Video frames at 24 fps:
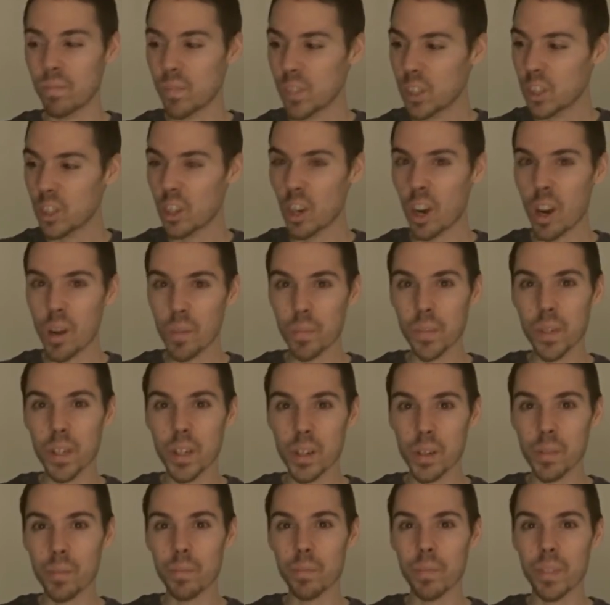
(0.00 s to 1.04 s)
chopped
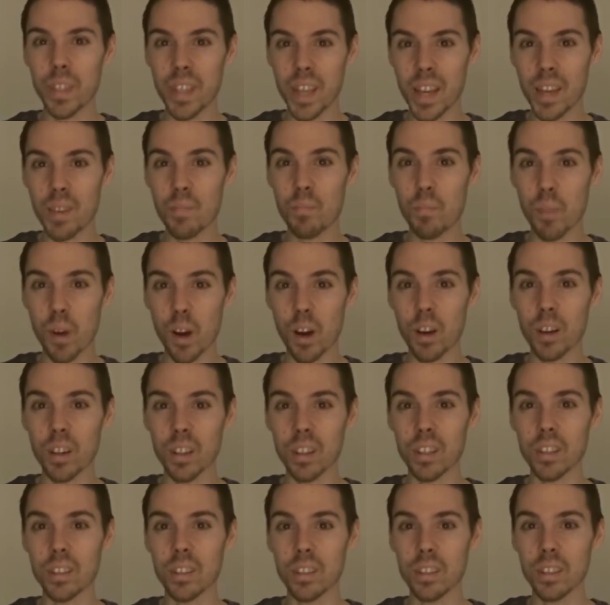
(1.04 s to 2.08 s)
up dead
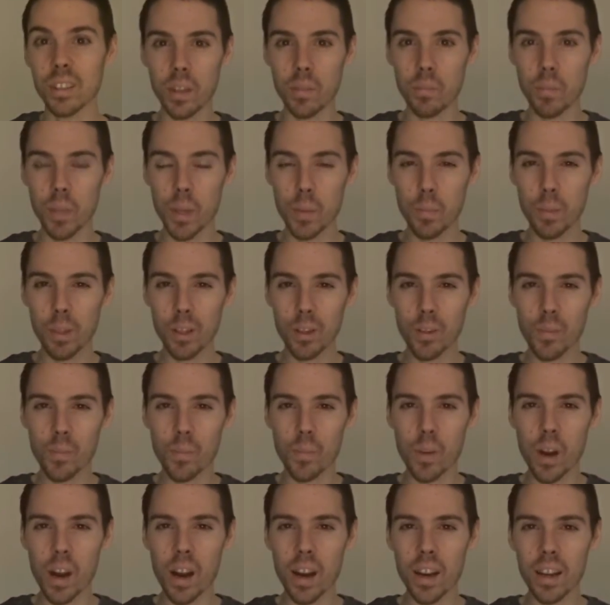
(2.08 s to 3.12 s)
bodies and people are
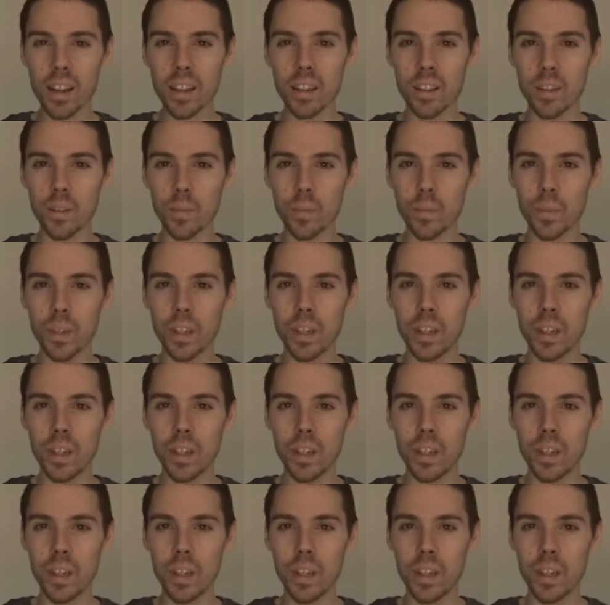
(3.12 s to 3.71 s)
buying them